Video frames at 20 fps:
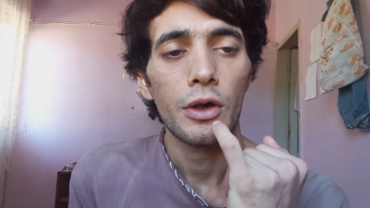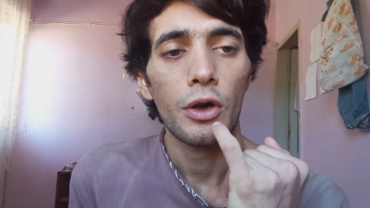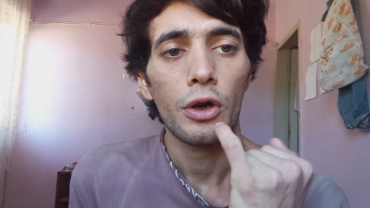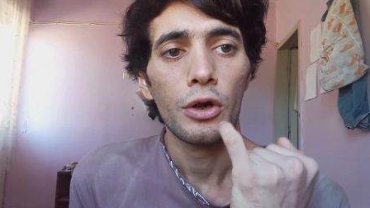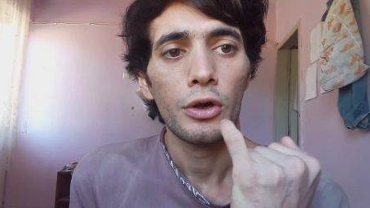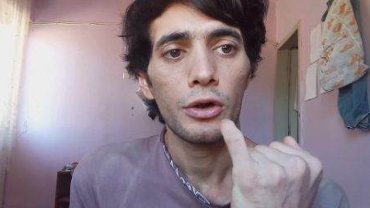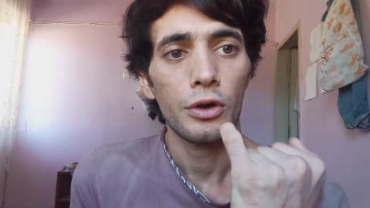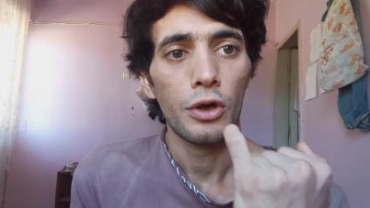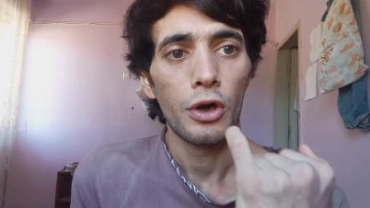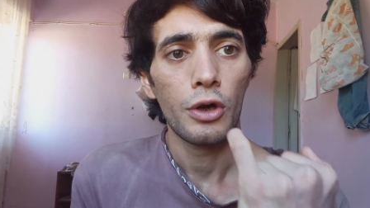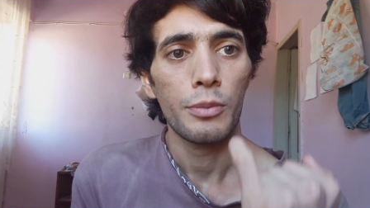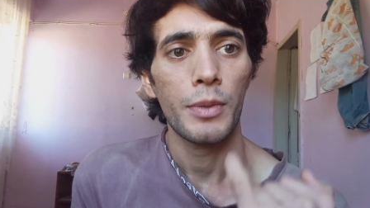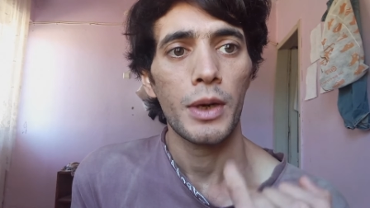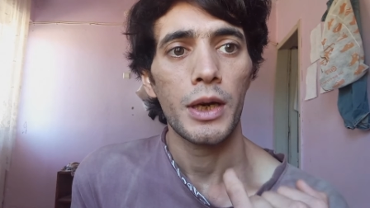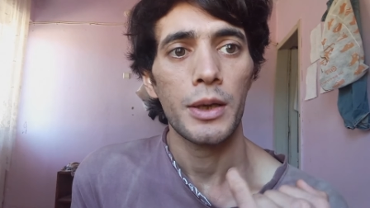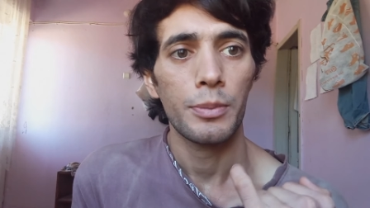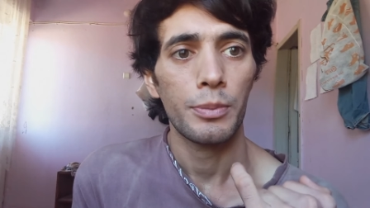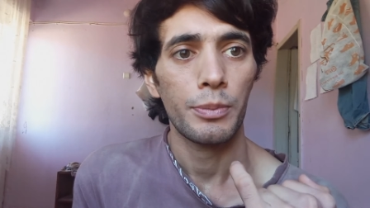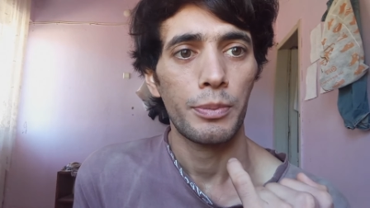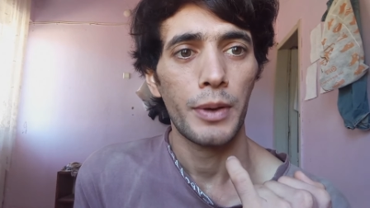On, on
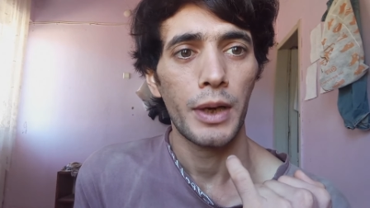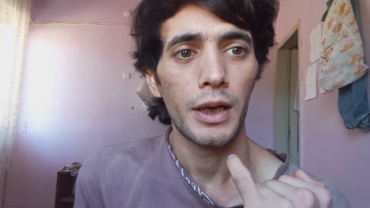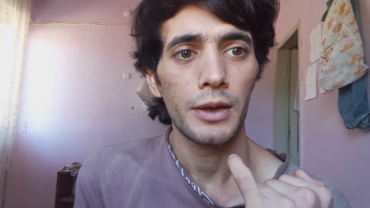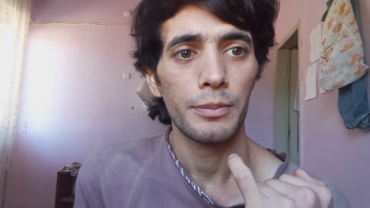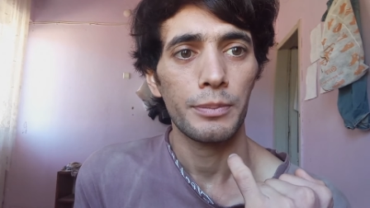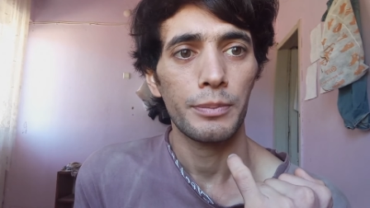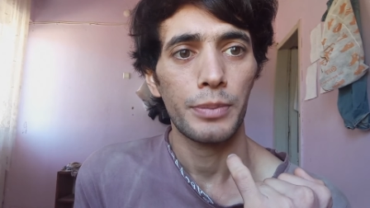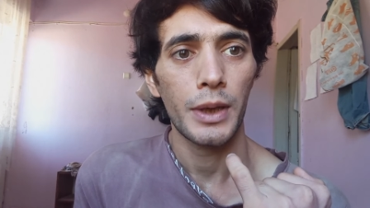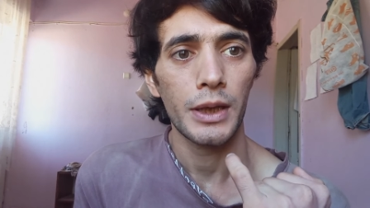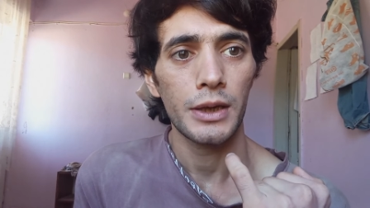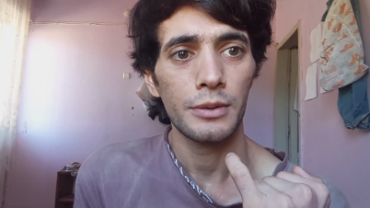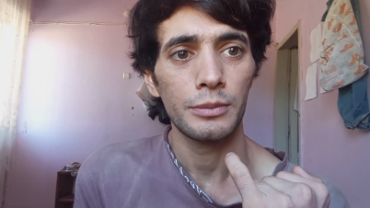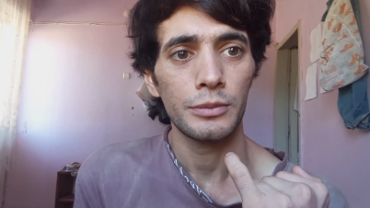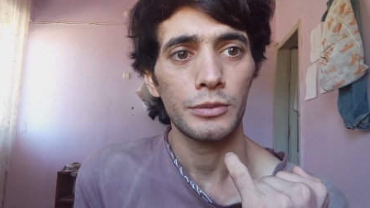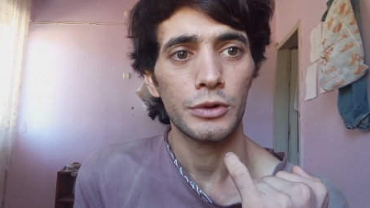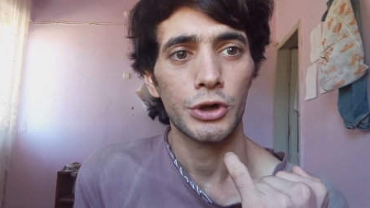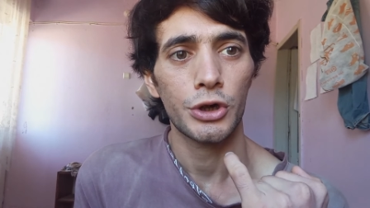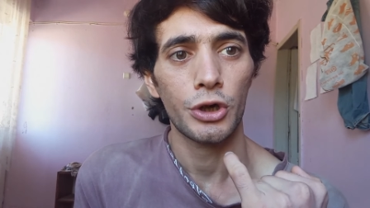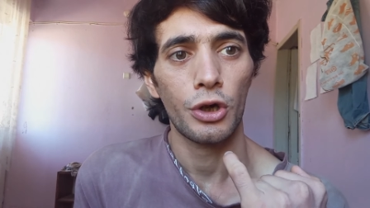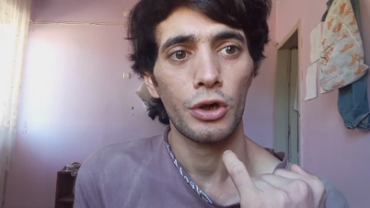my
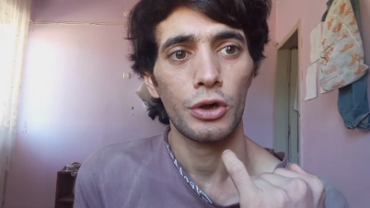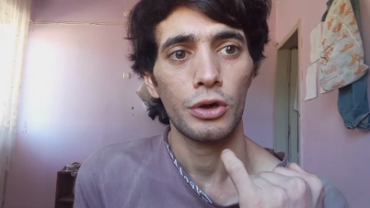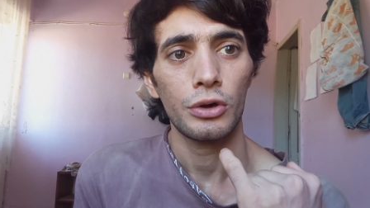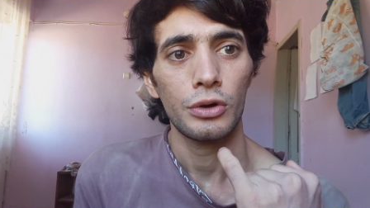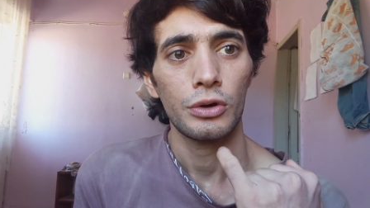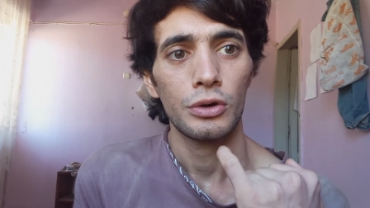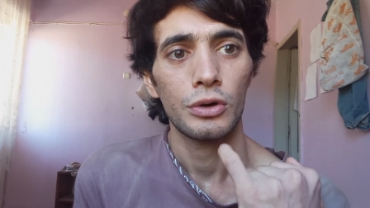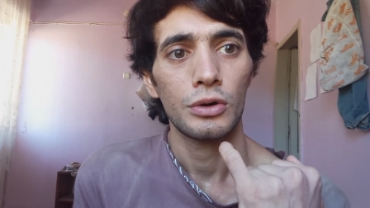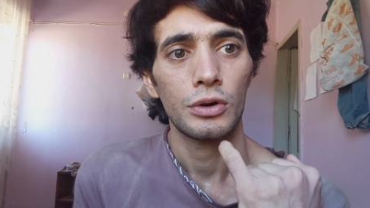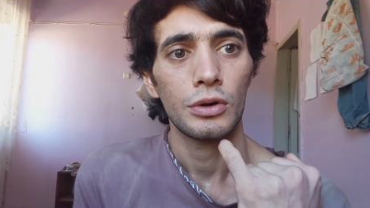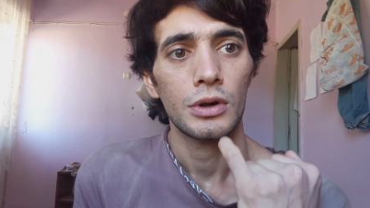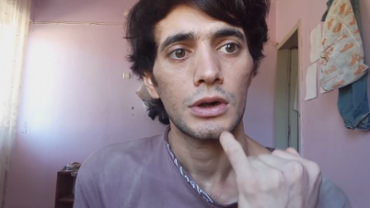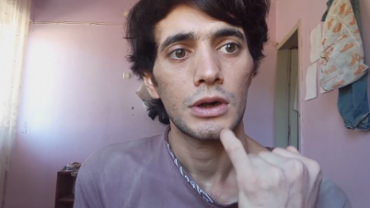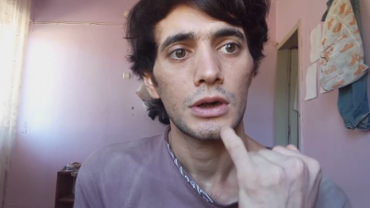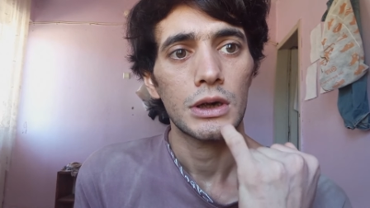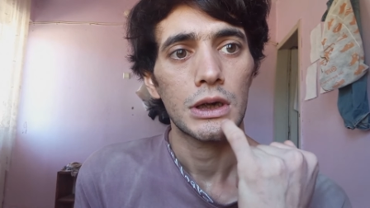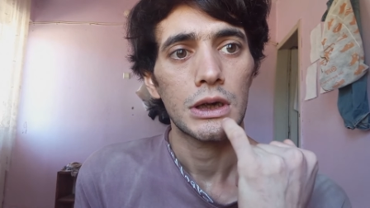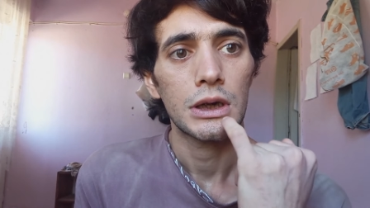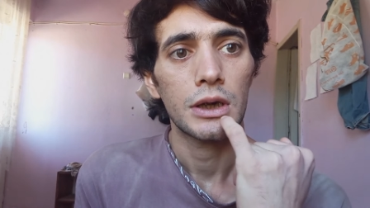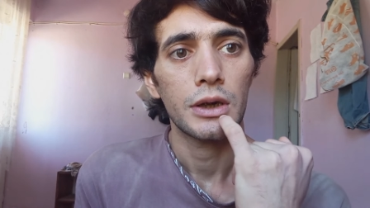bottom jaw,
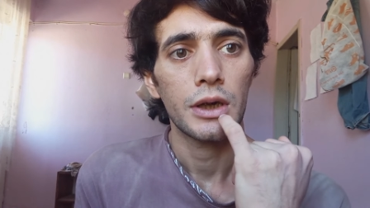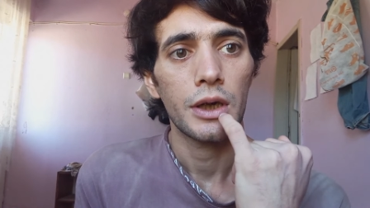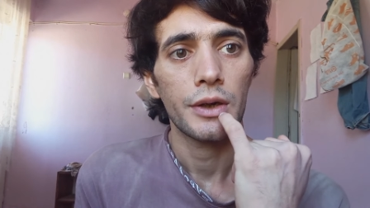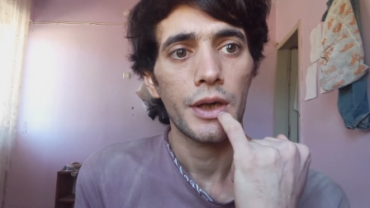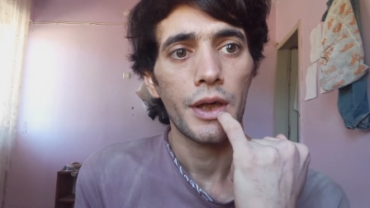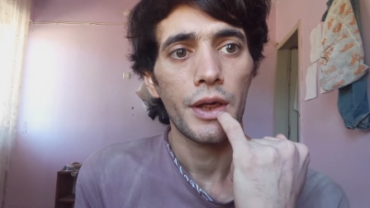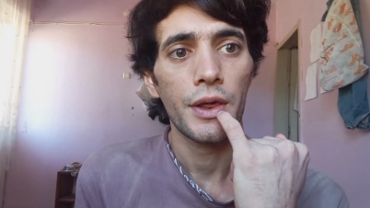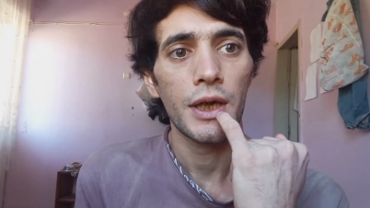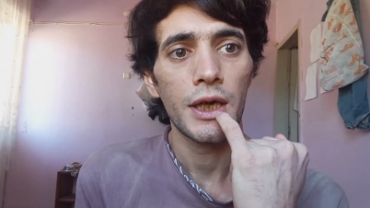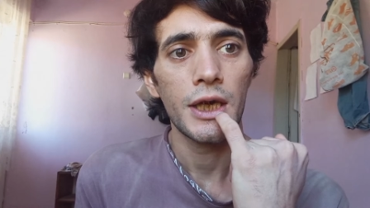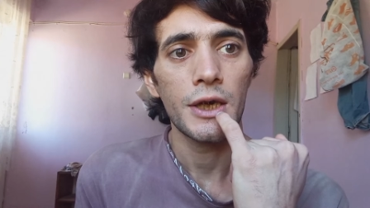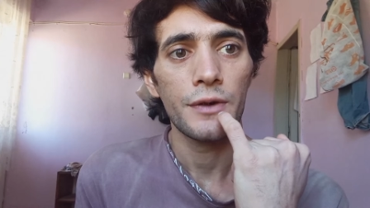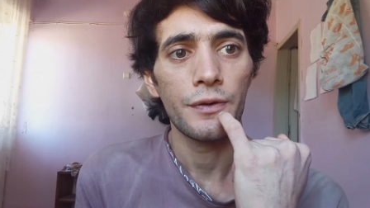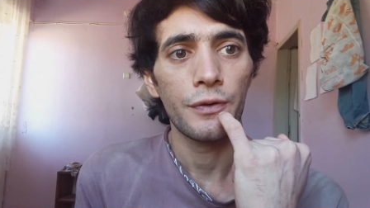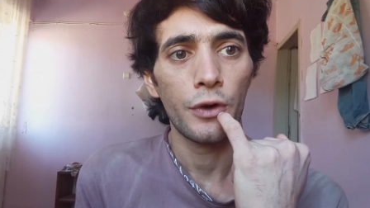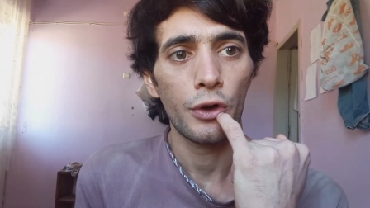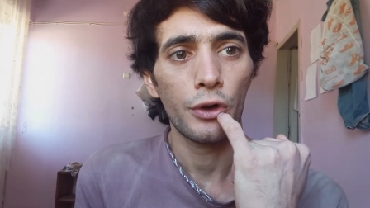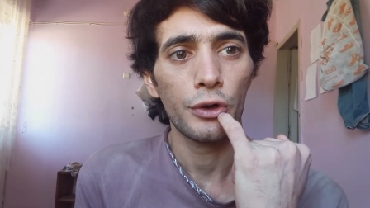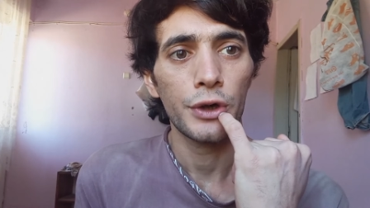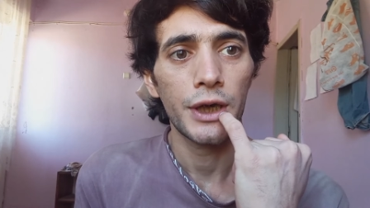these
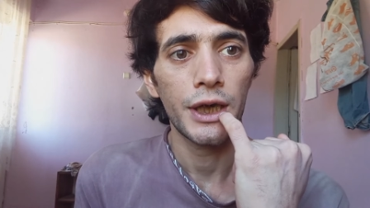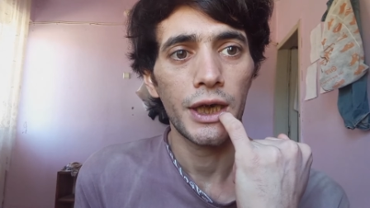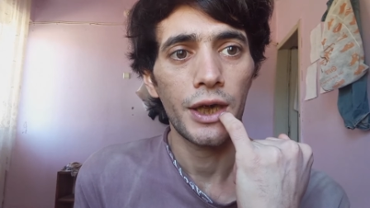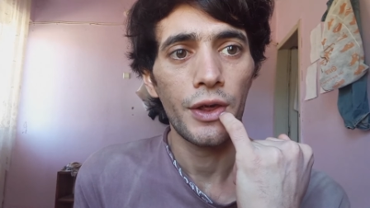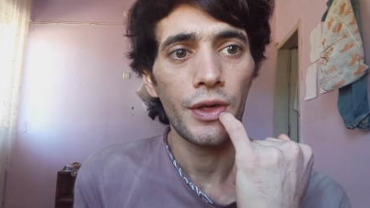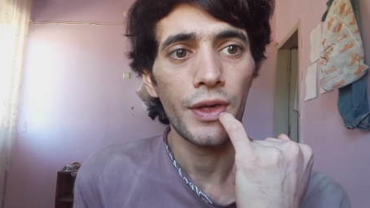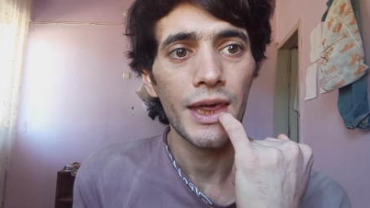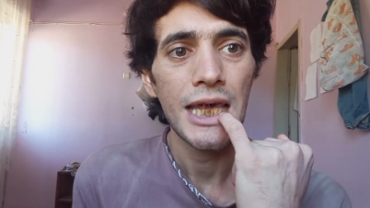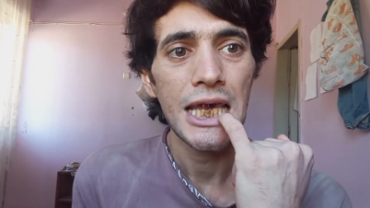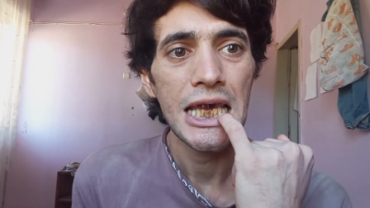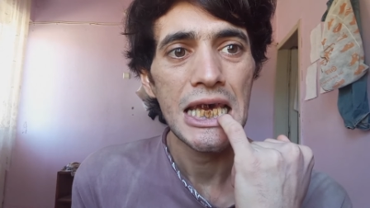four teeth,